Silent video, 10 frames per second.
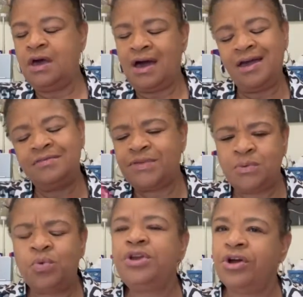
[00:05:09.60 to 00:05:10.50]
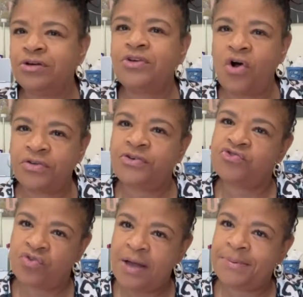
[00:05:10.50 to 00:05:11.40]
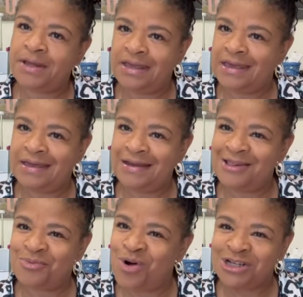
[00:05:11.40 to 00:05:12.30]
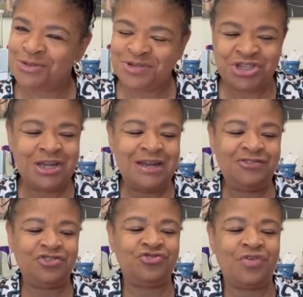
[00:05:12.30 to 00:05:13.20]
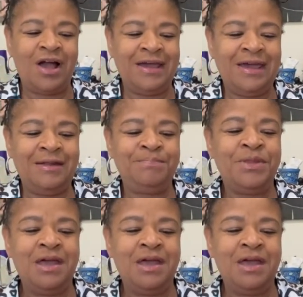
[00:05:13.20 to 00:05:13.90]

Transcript: I wouldn't hurt to also drop it again in the washing machine and to dry it.